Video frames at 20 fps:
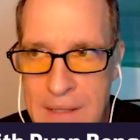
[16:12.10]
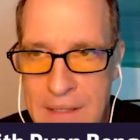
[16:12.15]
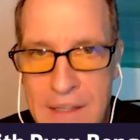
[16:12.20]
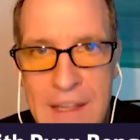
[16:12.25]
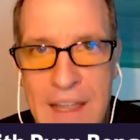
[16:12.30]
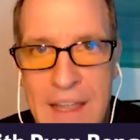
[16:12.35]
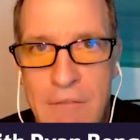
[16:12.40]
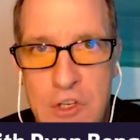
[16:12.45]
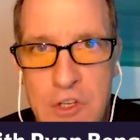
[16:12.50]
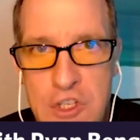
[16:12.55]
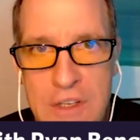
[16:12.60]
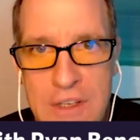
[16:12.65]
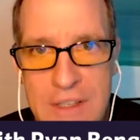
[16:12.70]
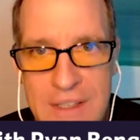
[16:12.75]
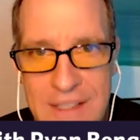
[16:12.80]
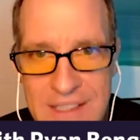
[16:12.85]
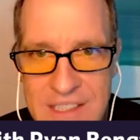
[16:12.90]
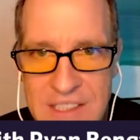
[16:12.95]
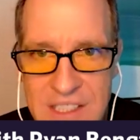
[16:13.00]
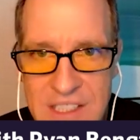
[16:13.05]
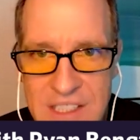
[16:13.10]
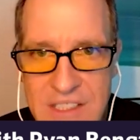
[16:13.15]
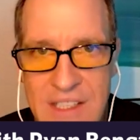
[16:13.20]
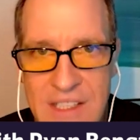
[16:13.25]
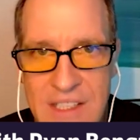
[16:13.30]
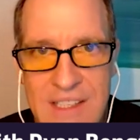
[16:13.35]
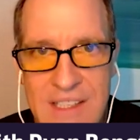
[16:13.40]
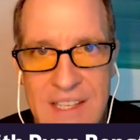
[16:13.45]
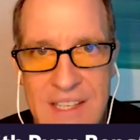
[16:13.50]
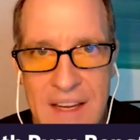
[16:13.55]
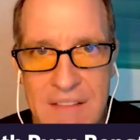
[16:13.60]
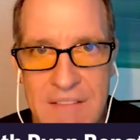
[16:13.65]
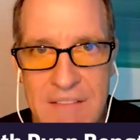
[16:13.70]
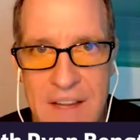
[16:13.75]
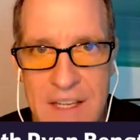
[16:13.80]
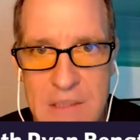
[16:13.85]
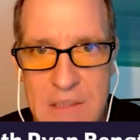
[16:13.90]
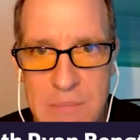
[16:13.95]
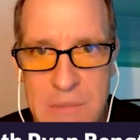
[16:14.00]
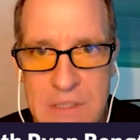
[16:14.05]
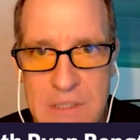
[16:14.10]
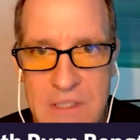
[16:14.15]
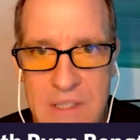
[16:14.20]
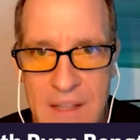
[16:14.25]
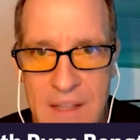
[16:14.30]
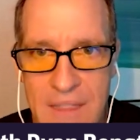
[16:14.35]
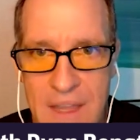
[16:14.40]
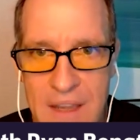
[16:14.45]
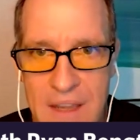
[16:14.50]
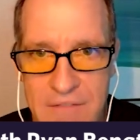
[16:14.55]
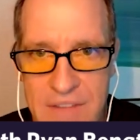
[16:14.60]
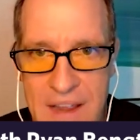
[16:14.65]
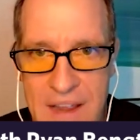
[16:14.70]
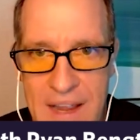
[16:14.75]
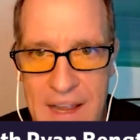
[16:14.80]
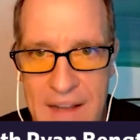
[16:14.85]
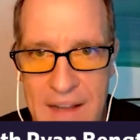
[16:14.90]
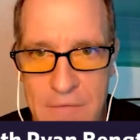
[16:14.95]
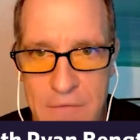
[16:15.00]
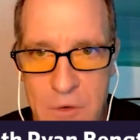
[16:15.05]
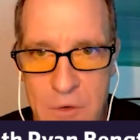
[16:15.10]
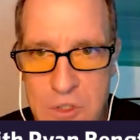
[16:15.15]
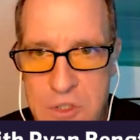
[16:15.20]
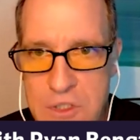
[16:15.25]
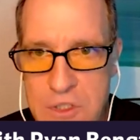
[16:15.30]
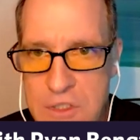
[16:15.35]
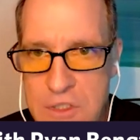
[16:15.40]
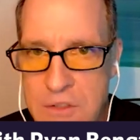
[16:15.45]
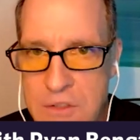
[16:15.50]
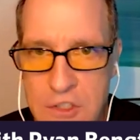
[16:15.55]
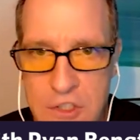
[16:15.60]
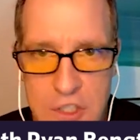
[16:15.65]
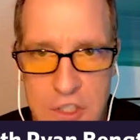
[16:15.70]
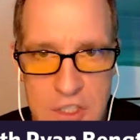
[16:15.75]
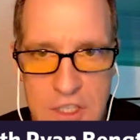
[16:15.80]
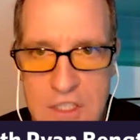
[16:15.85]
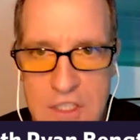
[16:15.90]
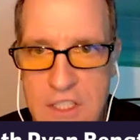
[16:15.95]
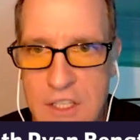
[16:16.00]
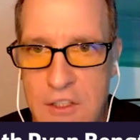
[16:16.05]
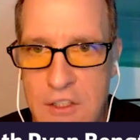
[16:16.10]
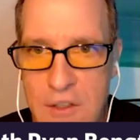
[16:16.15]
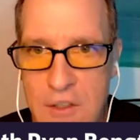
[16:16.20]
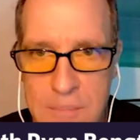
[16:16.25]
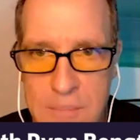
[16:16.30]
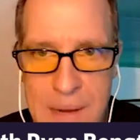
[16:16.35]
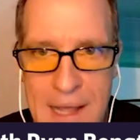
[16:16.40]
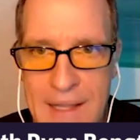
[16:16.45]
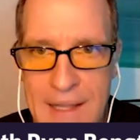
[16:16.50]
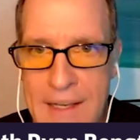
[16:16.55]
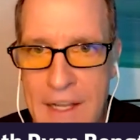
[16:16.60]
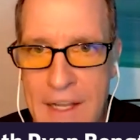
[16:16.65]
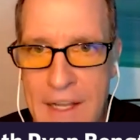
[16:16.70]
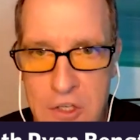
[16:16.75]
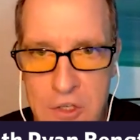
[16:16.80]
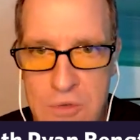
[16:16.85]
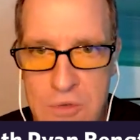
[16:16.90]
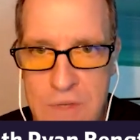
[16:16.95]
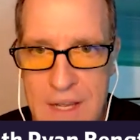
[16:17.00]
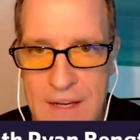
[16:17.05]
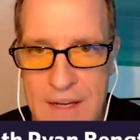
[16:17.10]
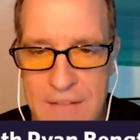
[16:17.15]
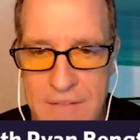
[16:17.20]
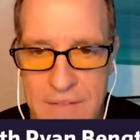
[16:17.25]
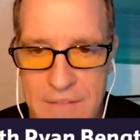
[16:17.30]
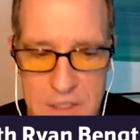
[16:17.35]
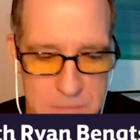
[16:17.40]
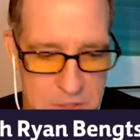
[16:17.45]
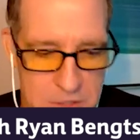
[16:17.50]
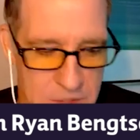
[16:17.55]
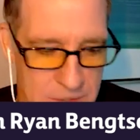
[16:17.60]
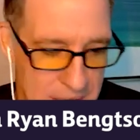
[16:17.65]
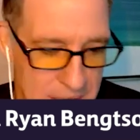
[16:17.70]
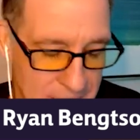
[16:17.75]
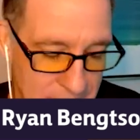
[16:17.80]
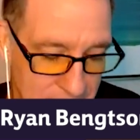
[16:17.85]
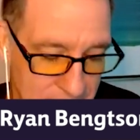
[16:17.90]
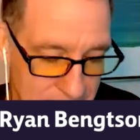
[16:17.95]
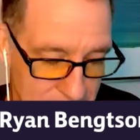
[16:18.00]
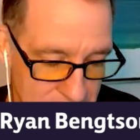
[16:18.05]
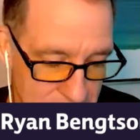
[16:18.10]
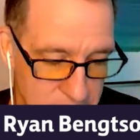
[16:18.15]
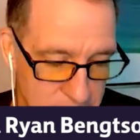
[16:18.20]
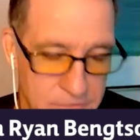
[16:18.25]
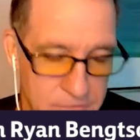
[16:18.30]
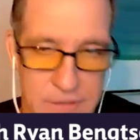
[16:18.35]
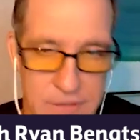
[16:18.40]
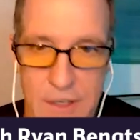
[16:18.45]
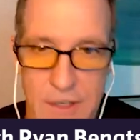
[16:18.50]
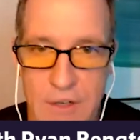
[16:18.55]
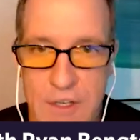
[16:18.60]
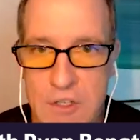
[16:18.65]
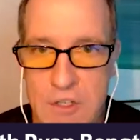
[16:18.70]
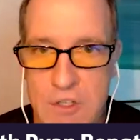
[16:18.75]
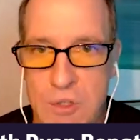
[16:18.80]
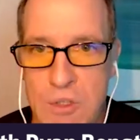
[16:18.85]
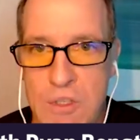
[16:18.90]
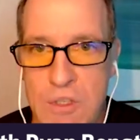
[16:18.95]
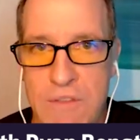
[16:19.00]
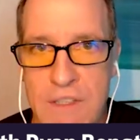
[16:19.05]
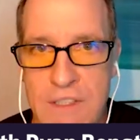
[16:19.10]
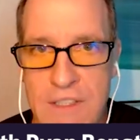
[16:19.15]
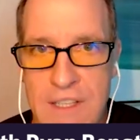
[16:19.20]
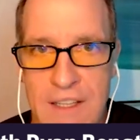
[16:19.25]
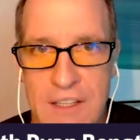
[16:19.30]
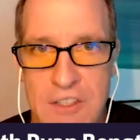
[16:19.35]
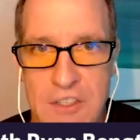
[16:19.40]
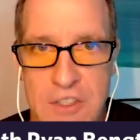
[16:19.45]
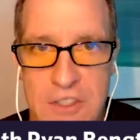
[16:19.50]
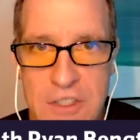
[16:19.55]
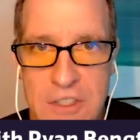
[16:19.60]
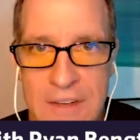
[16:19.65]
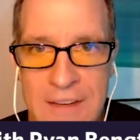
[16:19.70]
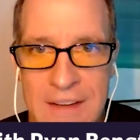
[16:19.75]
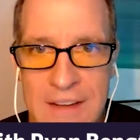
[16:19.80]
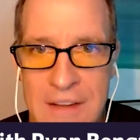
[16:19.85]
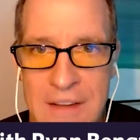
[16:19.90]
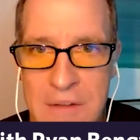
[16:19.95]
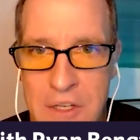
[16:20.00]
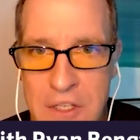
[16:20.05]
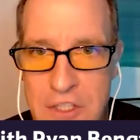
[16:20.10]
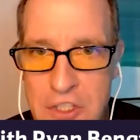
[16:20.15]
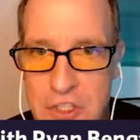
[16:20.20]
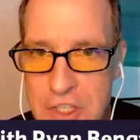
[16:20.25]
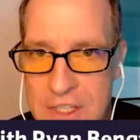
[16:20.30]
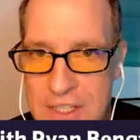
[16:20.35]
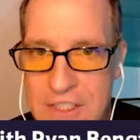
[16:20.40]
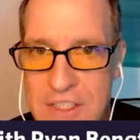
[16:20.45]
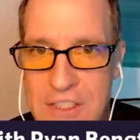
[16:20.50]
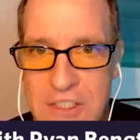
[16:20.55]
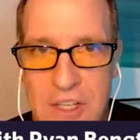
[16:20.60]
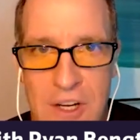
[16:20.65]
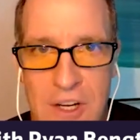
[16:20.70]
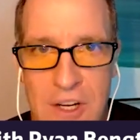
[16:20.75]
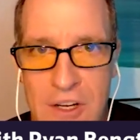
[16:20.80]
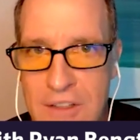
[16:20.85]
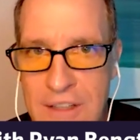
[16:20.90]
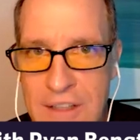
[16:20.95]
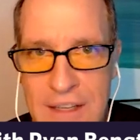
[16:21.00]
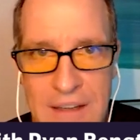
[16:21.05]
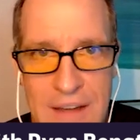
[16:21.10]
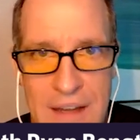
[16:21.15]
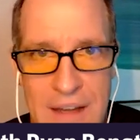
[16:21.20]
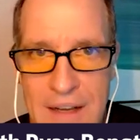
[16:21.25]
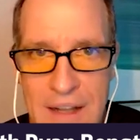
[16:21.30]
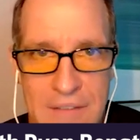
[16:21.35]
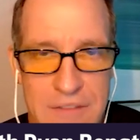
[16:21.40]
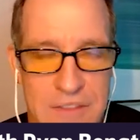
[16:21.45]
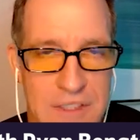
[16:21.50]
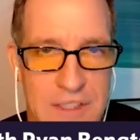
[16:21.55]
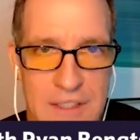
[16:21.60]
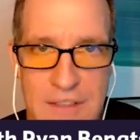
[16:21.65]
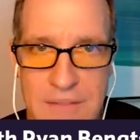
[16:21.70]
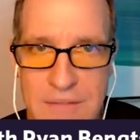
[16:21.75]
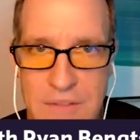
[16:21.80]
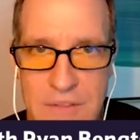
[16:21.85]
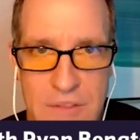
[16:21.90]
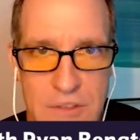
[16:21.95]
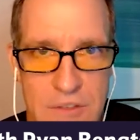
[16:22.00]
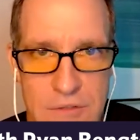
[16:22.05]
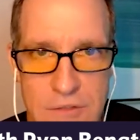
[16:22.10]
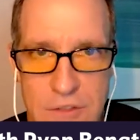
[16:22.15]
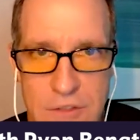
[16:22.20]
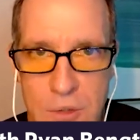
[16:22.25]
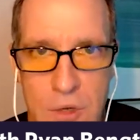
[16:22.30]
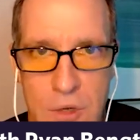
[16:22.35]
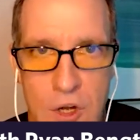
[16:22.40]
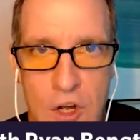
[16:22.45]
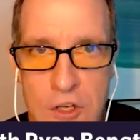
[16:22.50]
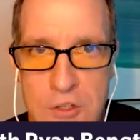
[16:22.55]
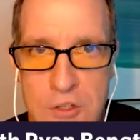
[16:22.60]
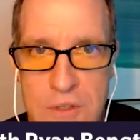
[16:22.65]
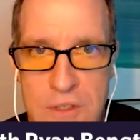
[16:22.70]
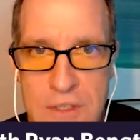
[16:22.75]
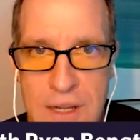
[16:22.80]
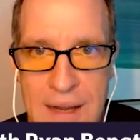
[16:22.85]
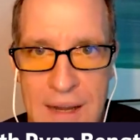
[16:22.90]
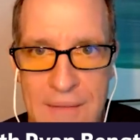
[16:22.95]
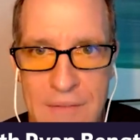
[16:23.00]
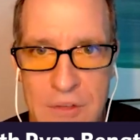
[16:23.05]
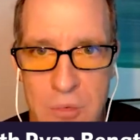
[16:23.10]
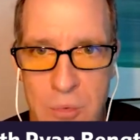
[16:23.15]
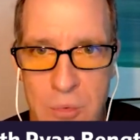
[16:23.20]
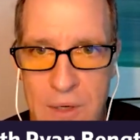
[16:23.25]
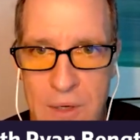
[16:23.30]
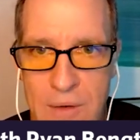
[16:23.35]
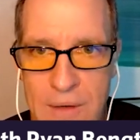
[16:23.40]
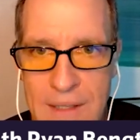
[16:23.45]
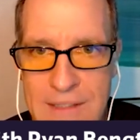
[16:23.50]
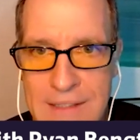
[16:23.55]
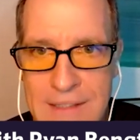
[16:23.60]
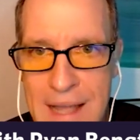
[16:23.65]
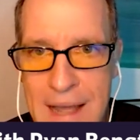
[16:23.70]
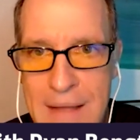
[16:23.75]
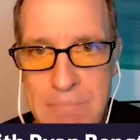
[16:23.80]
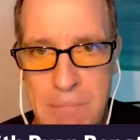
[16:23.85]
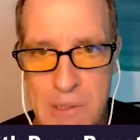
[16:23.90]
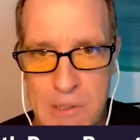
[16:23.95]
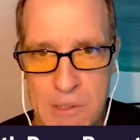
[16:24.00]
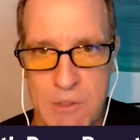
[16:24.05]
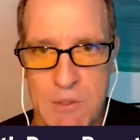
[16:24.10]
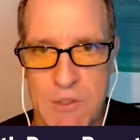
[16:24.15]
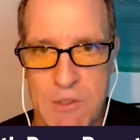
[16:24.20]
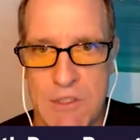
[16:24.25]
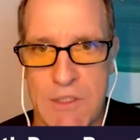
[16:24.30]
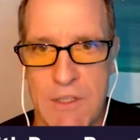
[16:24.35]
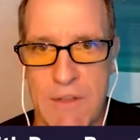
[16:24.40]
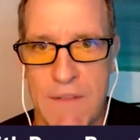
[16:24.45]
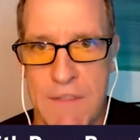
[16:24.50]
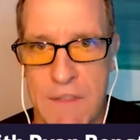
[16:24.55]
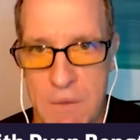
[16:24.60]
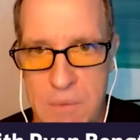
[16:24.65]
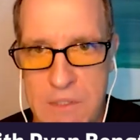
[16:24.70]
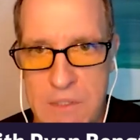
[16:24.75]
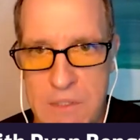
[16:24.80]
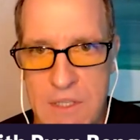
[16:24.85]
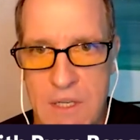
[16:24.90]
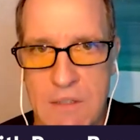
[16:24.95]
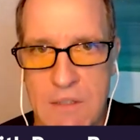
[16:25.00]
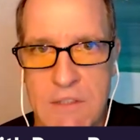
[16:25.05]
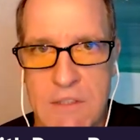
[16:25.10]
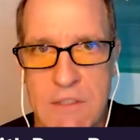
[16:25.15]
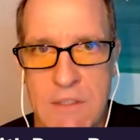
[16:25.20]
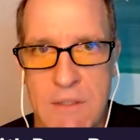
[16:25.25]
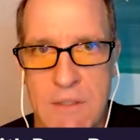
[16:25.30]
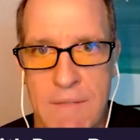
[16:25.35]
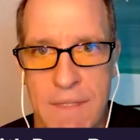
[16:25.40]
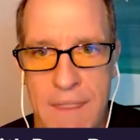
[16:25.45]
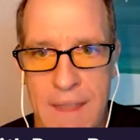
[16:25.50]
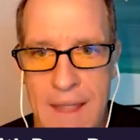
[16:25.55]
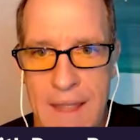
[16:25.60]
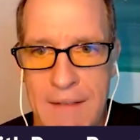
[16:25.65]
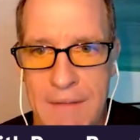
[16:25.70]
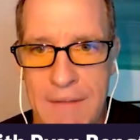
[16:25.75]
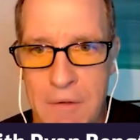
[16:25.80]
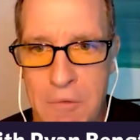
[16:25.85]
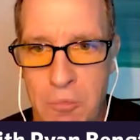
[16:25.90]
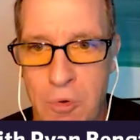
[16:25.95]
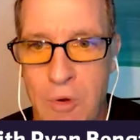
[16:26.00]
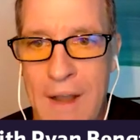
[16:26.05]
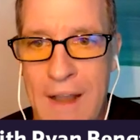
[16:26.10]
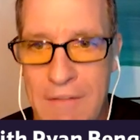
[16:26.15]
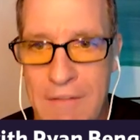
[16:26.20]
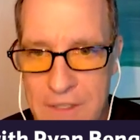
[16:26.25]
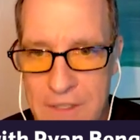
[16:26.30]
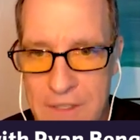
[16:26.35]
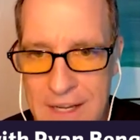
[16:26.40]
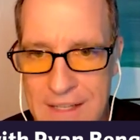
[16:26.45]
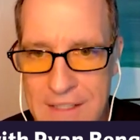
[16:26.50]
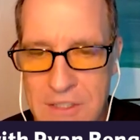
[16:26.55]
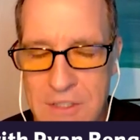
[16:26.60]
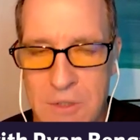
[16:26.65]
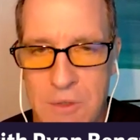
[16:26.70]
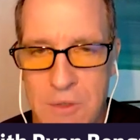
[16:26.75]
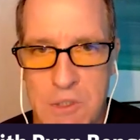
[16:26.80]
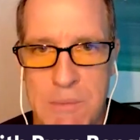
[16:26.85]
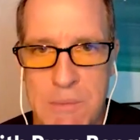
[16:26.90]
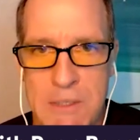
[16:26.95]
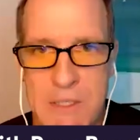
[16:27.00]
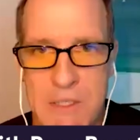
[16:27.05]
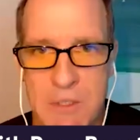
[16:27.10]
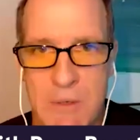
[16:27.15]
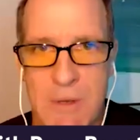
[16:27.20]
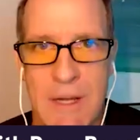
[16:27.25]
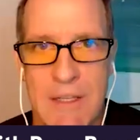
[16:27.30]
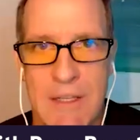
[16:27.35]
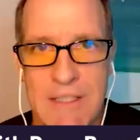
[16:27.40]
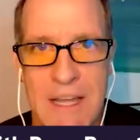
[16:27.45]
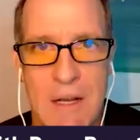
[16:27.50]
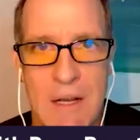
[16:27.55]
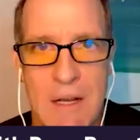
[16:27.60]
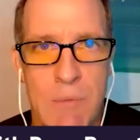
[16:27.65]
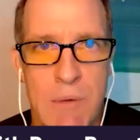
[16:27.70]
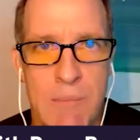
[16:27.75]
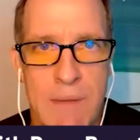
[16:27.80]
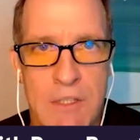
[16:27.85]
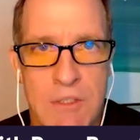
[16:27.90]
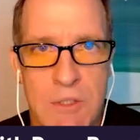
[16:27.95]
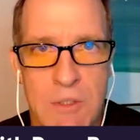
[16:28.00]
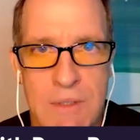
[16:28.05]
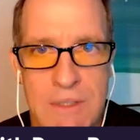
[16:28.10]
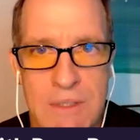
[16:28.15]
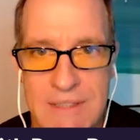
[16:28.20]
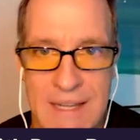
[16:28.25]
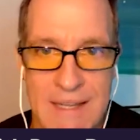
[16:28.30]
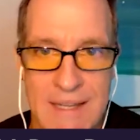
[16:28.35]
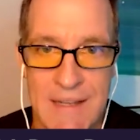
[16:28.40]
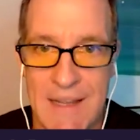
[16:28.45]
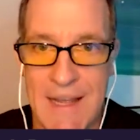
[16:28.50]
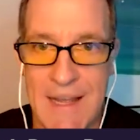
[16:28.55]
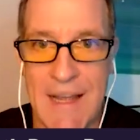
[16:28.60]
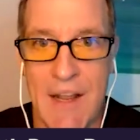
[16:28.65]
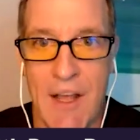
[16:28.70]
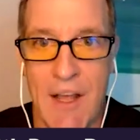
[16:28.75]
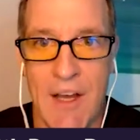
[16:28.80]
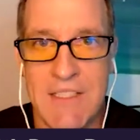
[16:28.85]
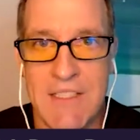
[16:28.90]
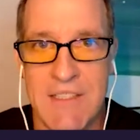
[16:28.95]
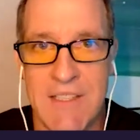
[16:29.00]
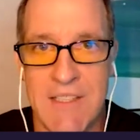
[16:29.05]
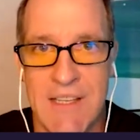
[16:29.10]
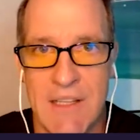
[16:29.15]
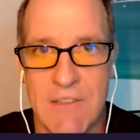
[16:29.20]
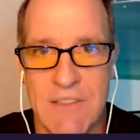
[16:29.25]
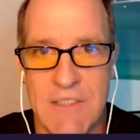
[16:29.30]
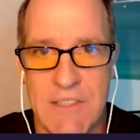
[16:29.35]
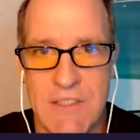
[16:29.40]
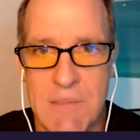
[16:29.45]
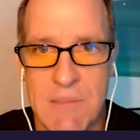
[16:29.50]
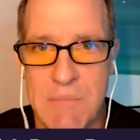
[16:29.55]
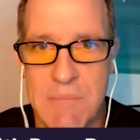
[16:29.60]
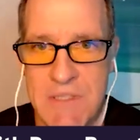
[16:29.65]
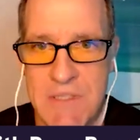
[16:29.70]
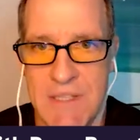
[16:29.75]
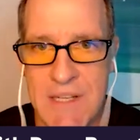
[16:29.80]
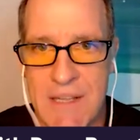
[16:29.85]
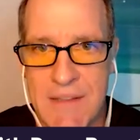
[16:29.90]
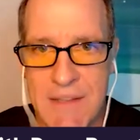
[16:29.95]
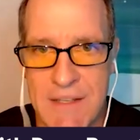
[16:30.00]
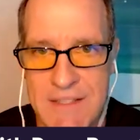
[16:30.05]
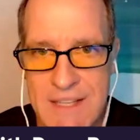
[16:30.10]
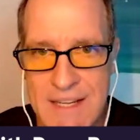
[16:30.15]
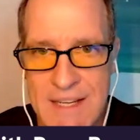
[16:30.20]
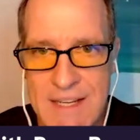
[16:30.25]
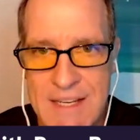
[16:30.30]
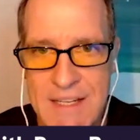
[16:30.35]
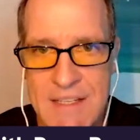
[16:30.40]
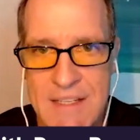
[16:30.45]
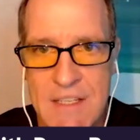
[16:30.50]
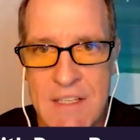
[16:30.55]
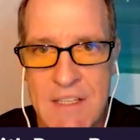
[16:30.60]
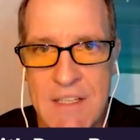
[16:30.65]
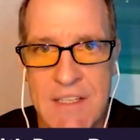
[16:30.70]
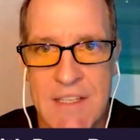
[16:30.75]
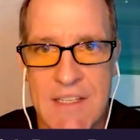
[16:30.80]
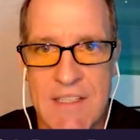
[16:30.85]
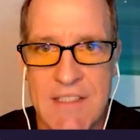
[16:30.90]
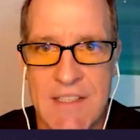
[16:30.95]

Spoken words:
leveraging the existing tech investments that they've had versus just continually piling on new tech investments. So I think that's very intuitive intelligence, because chances are, and I've seen it, 100 times, where it's not producing the results that were advertised, so to speak. So how do we make certain? Is that on us, the health system? Is it on the tech?